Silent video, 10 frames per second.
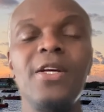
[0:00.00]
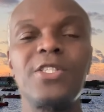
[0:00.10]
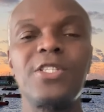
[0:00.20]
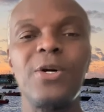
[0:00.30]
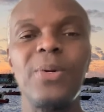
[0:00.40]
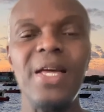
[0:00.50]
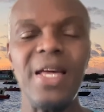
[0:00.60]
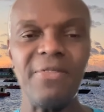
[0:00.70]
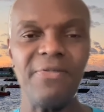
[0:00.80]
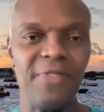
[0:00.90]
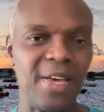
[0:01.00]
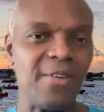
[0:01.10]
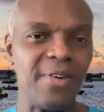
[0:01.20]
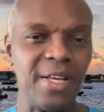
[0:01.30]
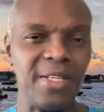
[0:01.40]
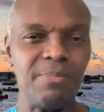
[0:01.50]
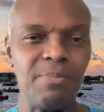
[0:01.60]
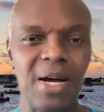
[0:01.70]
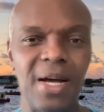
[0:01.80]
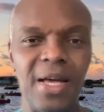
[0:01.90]
So it varies
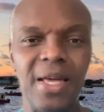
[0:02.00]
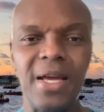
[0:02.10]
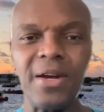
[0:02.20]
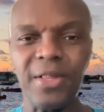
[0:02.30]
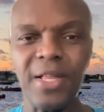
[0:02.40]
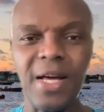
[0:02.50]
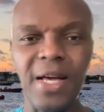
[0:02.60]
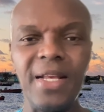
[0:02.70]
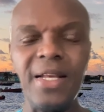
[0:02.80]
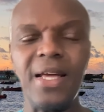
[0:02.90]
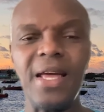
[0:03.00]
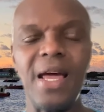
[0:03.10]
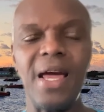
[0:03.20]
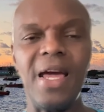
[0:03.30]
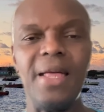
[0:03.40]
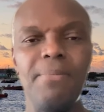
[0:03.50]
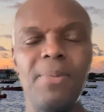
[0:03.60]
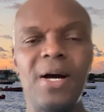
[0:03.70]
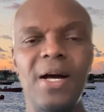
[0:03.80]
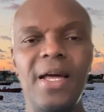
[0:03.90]
by airline and
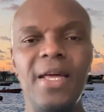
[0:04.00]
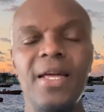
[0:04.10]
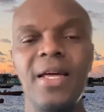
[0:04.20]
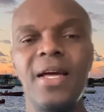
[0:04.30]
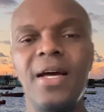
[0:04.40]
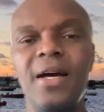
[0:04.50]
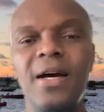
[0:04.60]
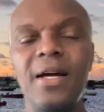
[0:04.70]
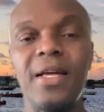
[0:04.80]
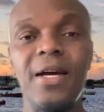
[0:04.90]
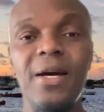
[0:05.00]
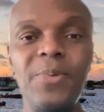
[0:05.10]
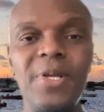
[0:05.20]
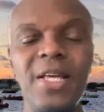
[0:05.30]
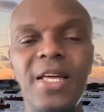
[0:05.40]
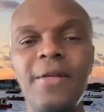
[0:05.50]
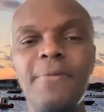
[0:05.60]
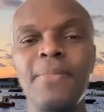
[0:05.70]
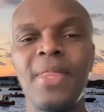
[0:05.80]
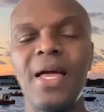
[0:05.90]
by company,
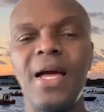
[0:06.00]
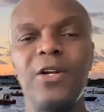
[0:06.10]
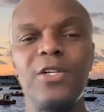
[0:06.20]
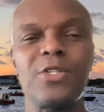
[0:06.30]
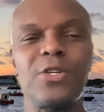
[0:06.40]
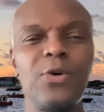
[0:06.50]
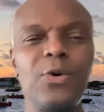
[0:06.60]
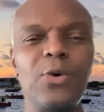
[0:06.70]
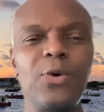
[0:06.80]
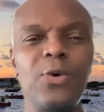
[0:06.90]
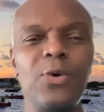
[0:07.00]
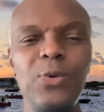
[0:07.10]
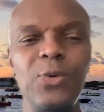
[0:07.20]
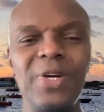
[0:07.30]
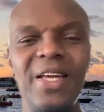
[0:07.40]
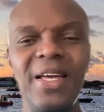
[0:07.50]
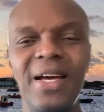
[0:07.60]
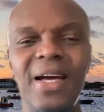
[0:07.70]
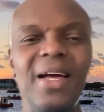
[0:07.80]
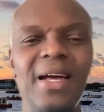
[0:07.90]
and also who
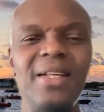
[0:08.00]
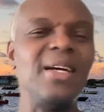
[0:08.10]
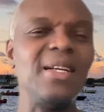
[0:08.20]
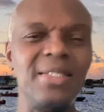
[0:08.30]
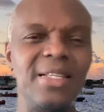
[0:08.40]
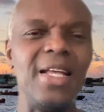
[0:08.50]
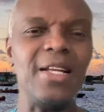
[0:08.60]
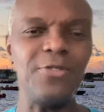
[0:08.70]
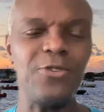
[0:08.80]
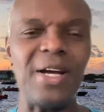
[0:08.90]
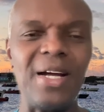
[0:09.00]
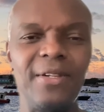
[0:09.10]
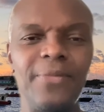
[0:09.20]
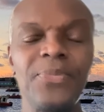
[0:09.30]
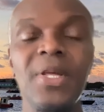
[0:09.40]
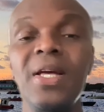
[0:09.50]
and date of travel.